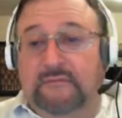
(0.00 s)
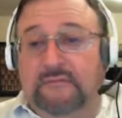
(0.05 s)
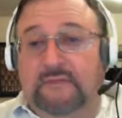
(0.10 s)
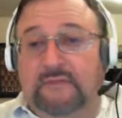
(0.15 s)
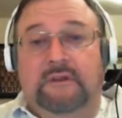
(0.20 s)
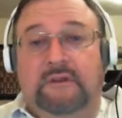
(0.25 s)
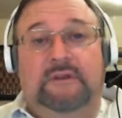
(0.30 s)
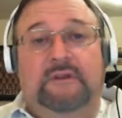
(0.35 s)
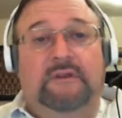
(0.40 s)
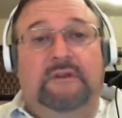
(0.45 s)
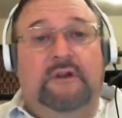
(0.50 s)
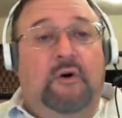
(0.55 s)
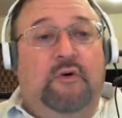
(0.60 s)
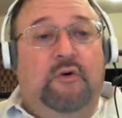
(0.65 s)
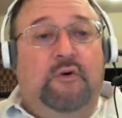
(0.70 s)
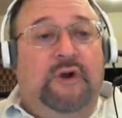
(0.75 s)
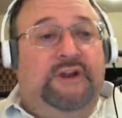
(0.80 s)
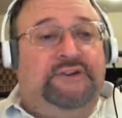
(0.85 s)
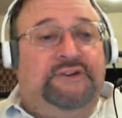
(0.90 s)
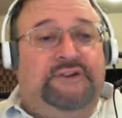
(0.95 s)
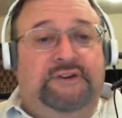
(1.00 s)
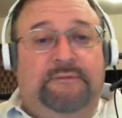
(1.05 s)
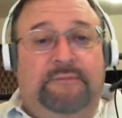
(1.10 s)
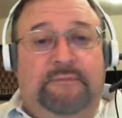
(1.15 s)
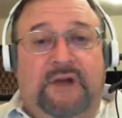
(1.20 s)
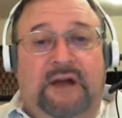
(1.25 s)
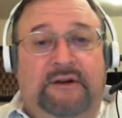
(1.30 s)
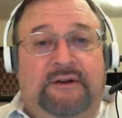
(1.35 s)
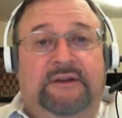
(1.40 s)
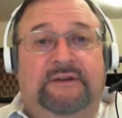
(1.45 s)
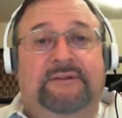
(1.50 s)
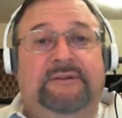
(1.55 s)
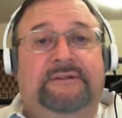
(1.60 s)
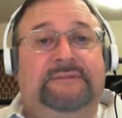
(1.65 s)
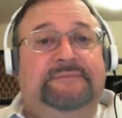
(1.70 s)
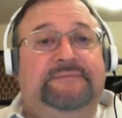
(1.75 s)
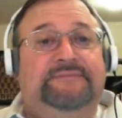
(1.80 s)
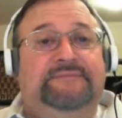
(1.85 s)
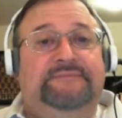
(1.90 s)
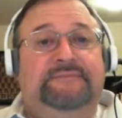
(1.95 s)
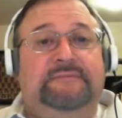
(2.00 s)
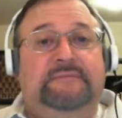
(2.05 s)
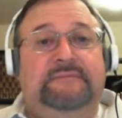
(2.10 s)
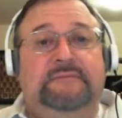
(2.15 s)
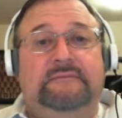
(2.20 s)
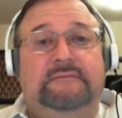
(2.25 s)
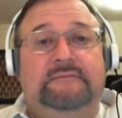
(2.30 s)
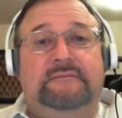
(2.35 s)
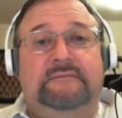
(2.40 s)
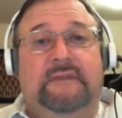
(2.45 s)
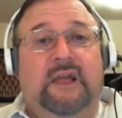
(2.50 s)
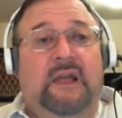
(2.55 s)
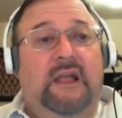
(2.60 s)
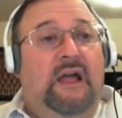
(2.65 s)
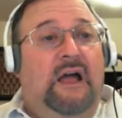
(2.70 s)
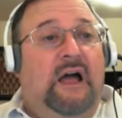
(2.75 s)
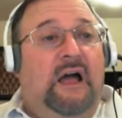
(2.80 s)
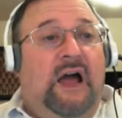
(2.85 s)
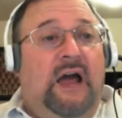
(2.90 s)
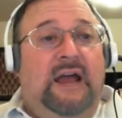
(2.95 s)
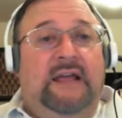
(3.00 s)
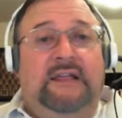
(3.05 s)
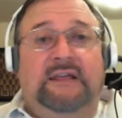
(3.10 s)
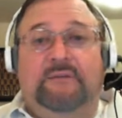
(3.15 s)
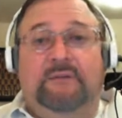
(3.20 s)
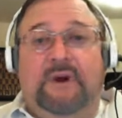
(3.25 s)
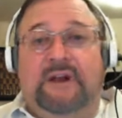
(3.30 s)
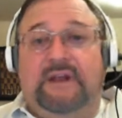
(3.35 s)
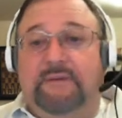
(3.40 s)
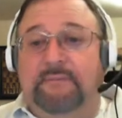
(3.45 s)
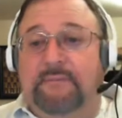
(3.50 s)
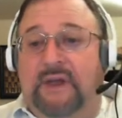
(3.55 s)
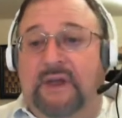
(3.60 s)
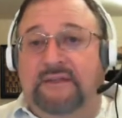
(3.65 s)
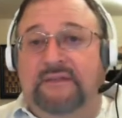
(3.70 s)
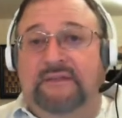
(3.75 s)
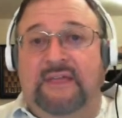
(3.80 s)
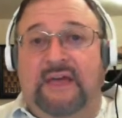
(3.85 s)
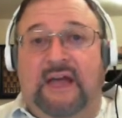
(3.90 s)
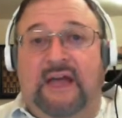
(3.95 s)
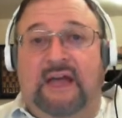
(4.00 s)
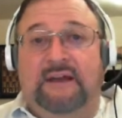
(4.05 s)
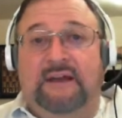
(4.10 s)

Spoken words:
No question about it. Highly recommend that.